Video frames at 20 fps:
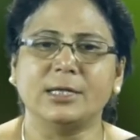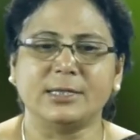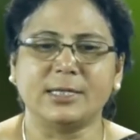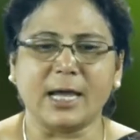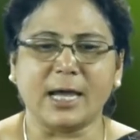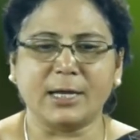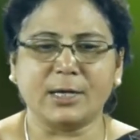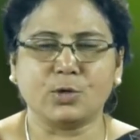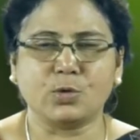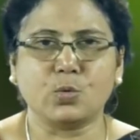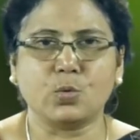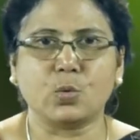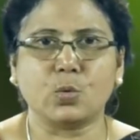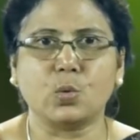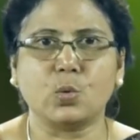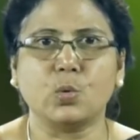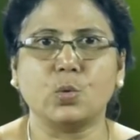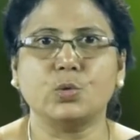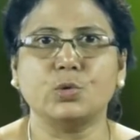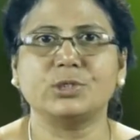than
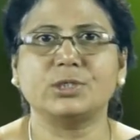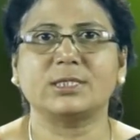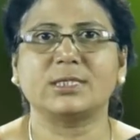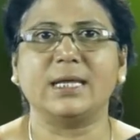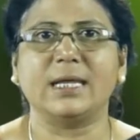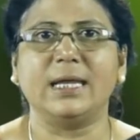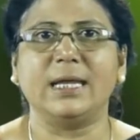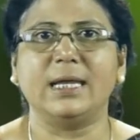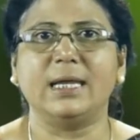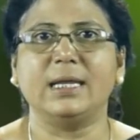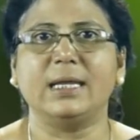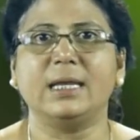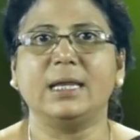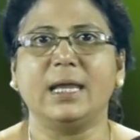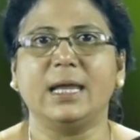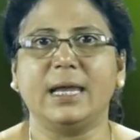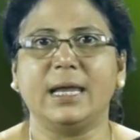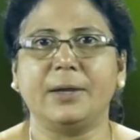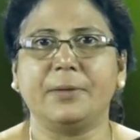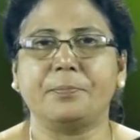grows in
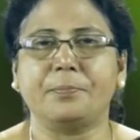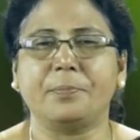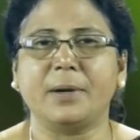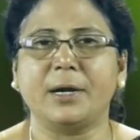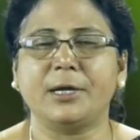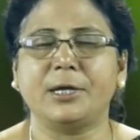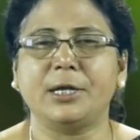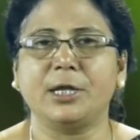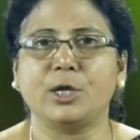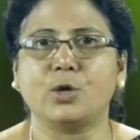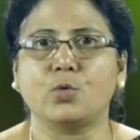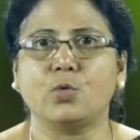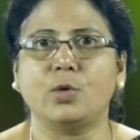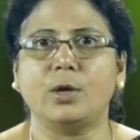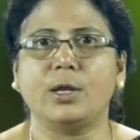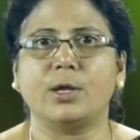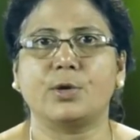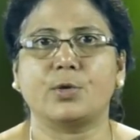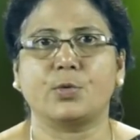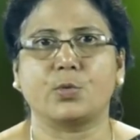a
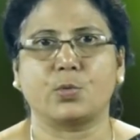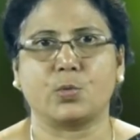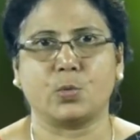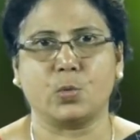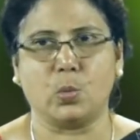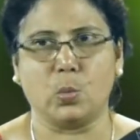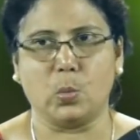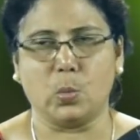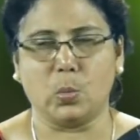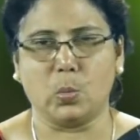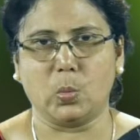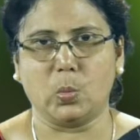particular row.